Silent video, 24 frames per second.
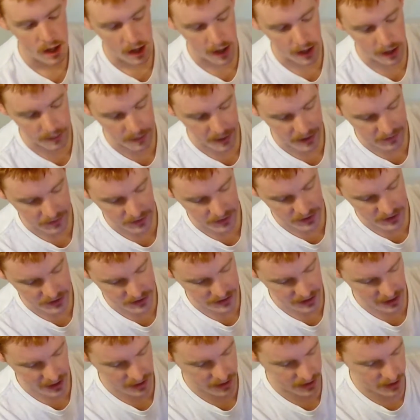Um, I found this
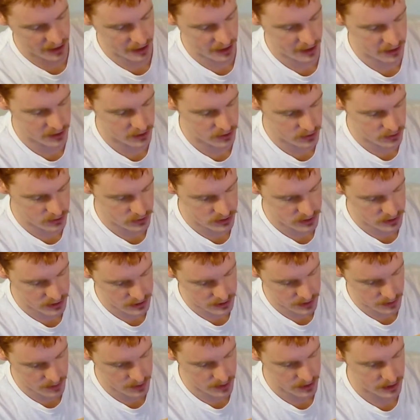guy that had used
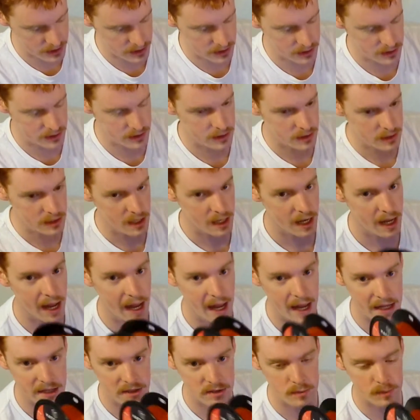some of the
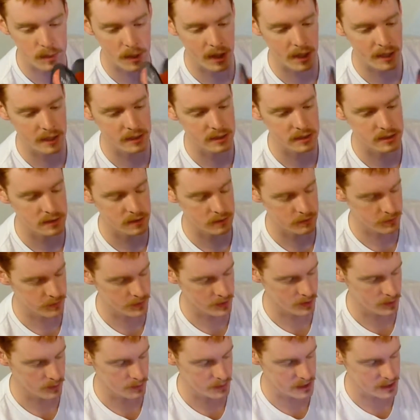hatchbox
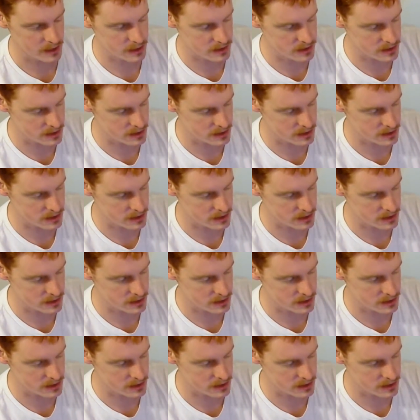filament